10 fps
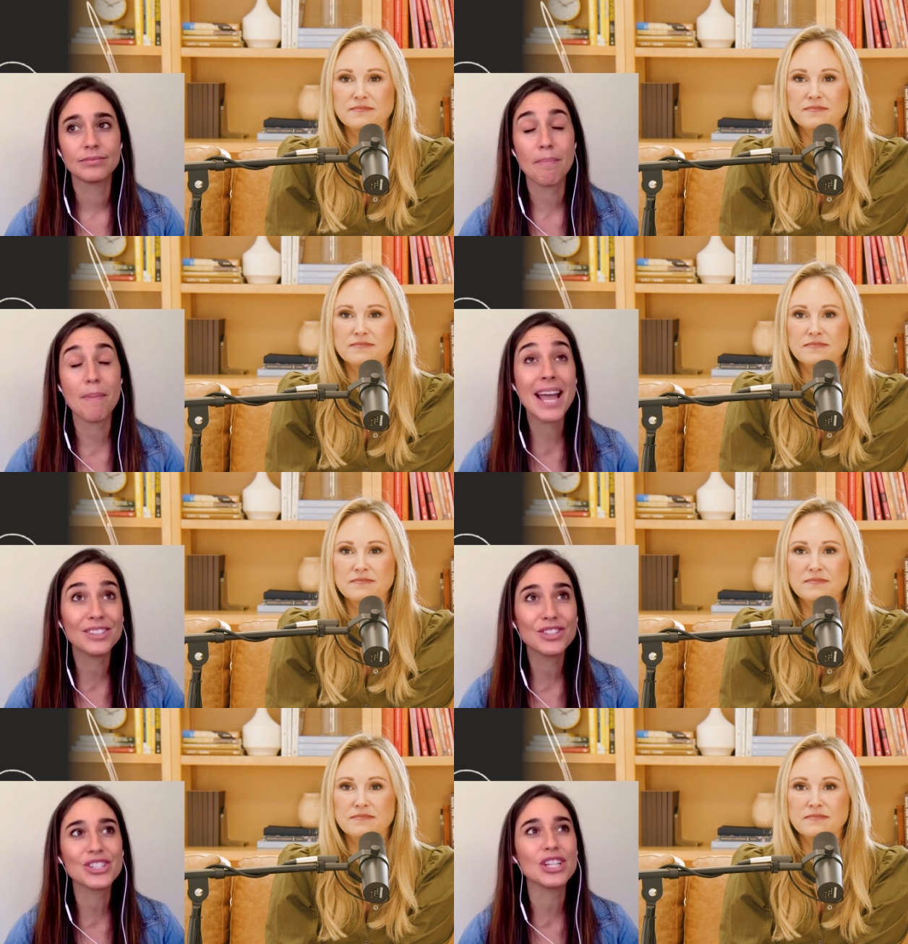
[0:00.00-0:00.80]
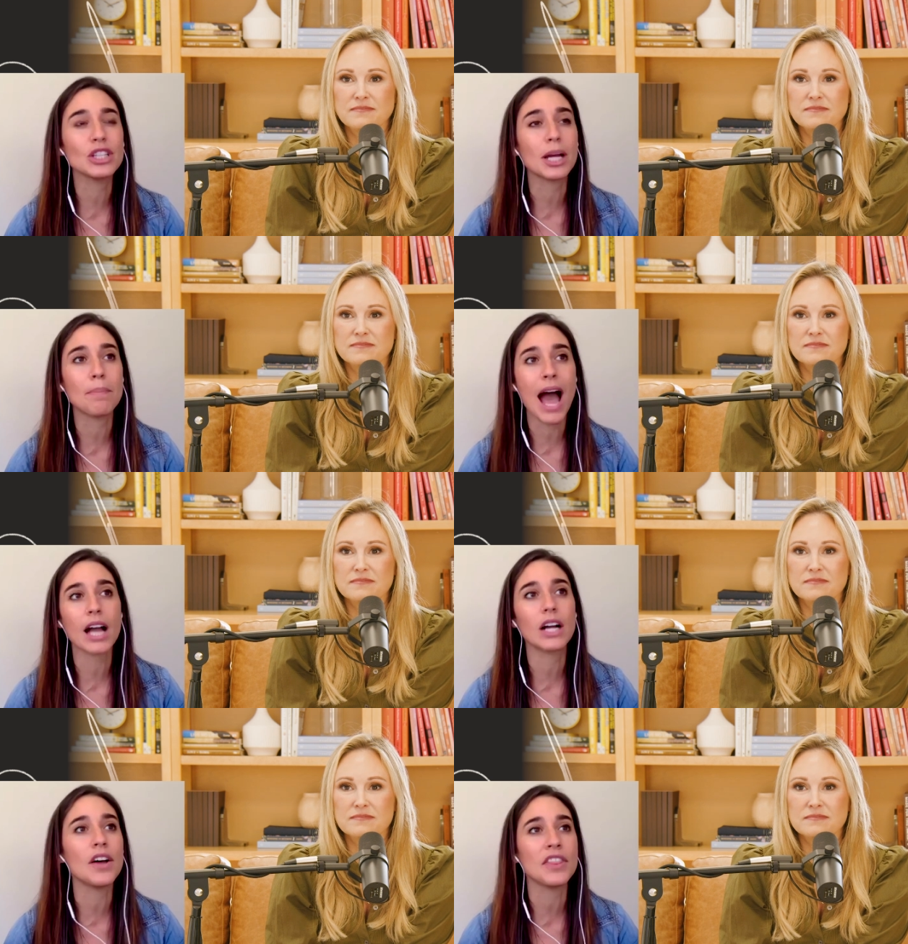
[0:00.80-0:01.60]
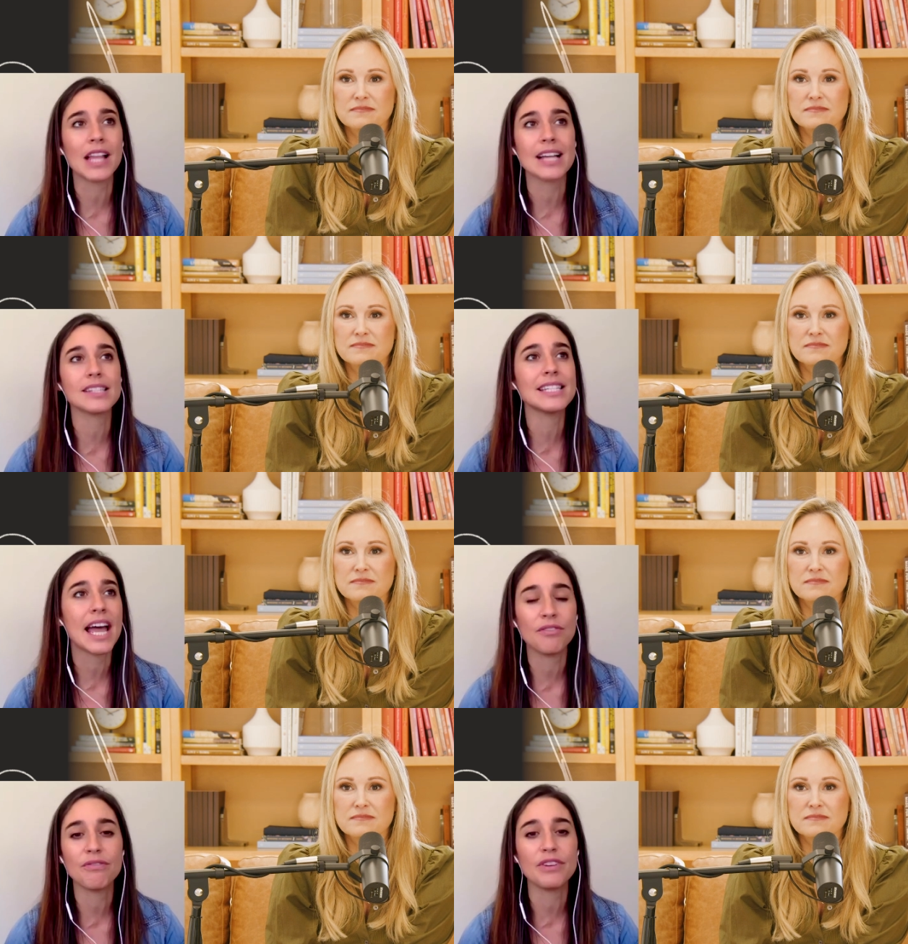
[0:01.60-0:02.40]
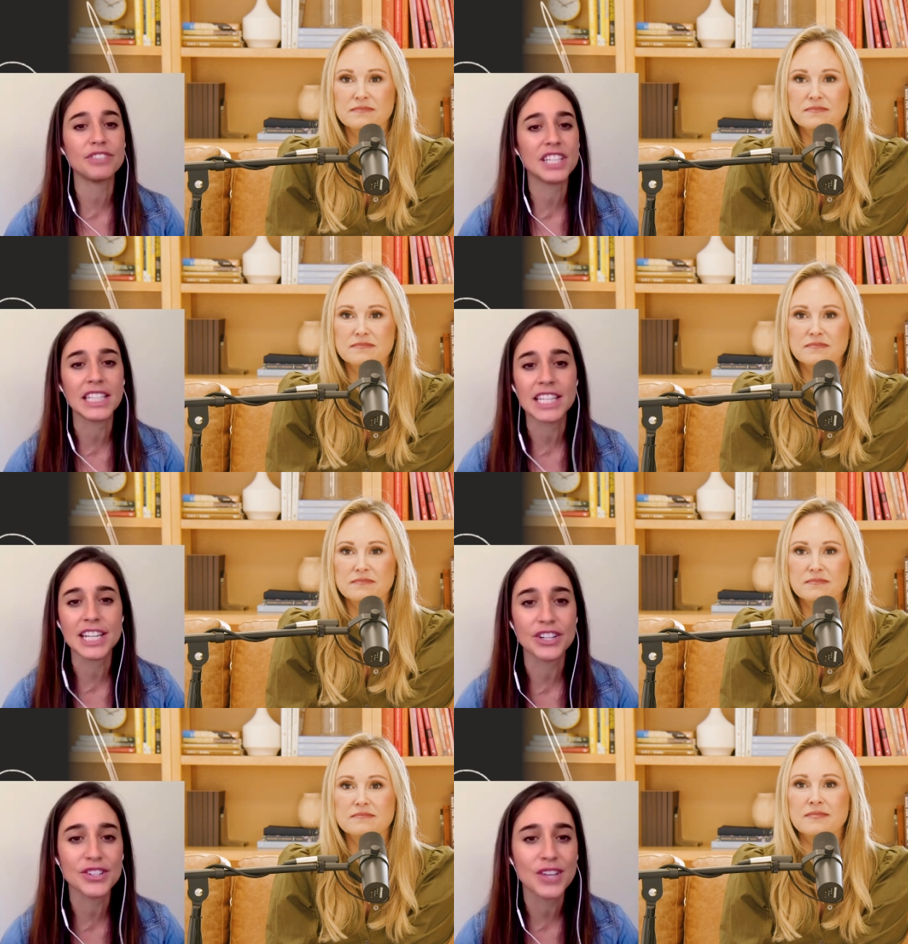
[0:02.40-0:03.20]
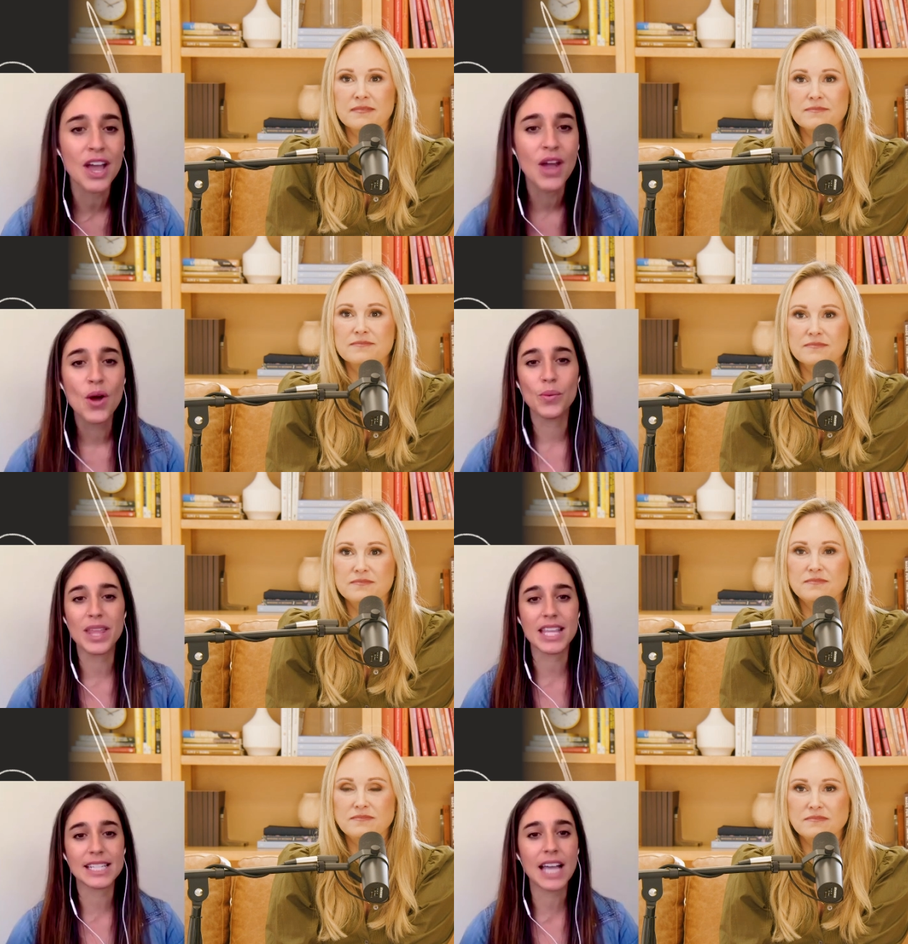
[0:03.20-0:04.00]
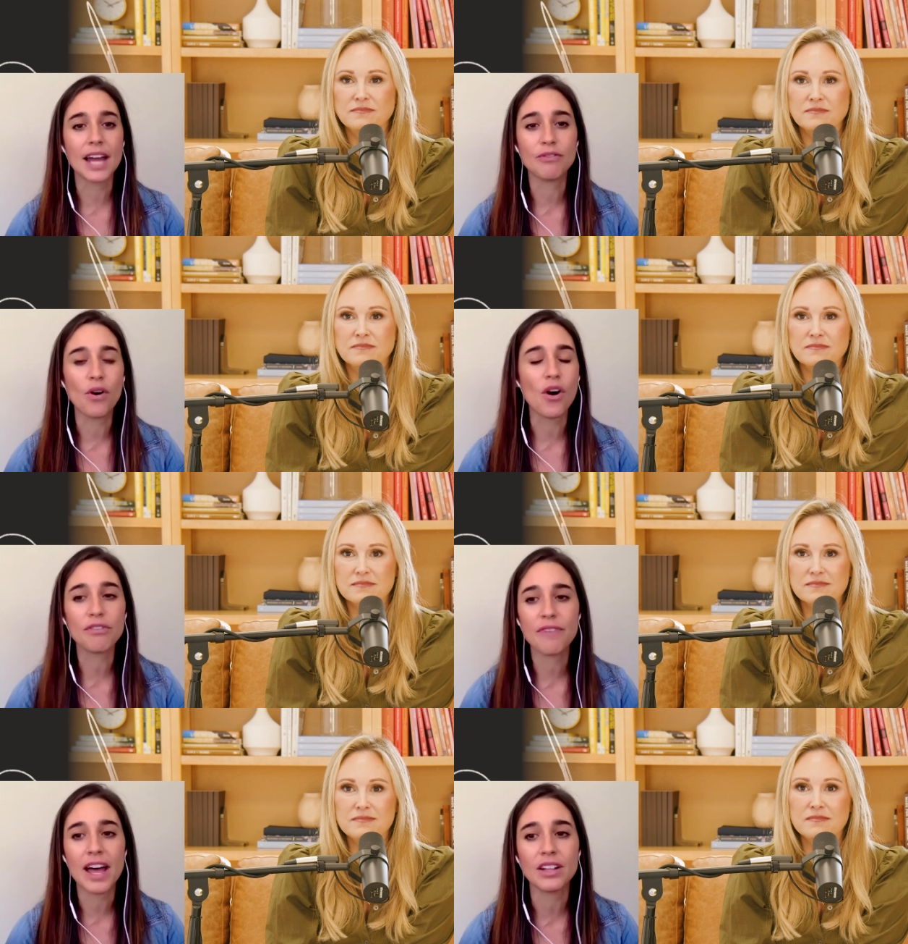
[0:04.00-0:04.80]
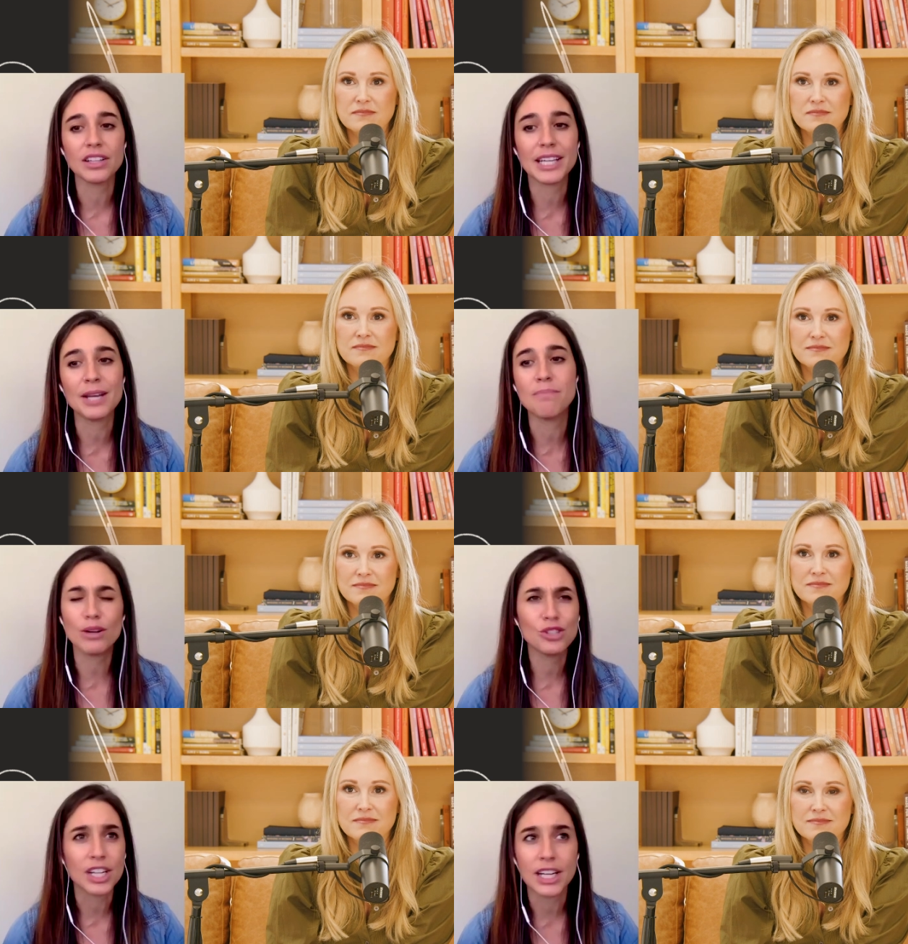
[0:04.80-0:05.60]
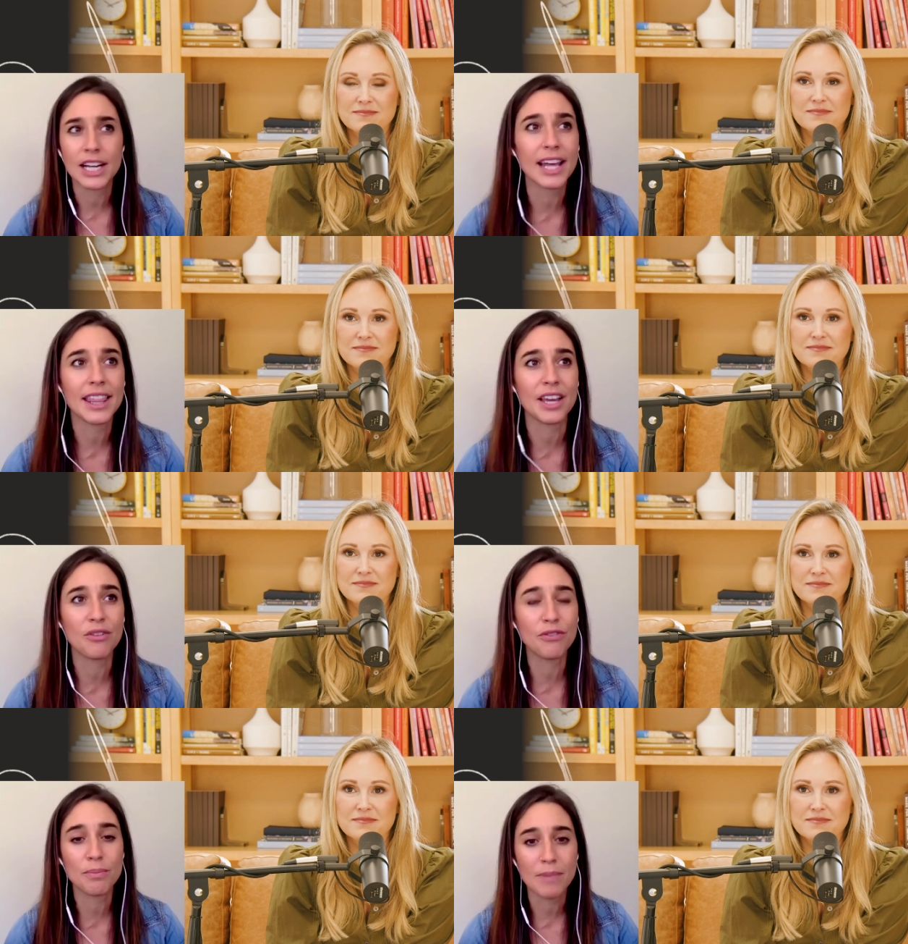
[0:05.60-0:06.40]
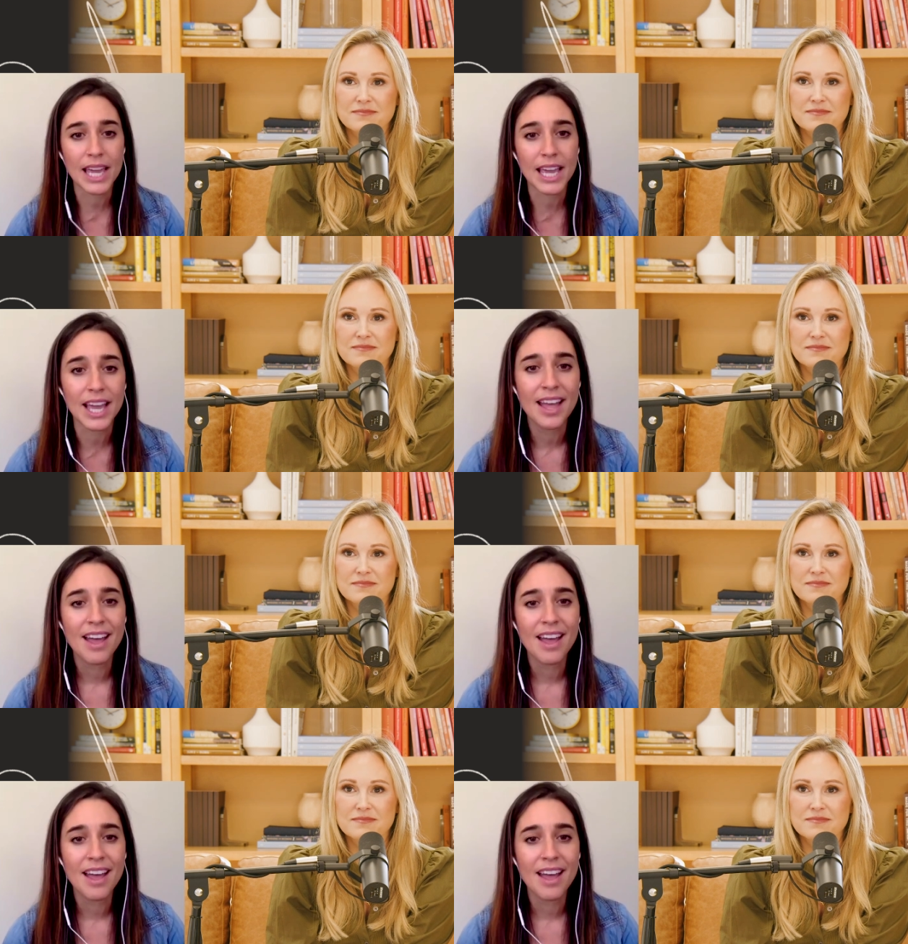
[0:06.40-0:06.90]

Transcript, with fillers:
Speaker 1: man just to look back on the last 10 15 years when this kind of all fell in motion and i think for me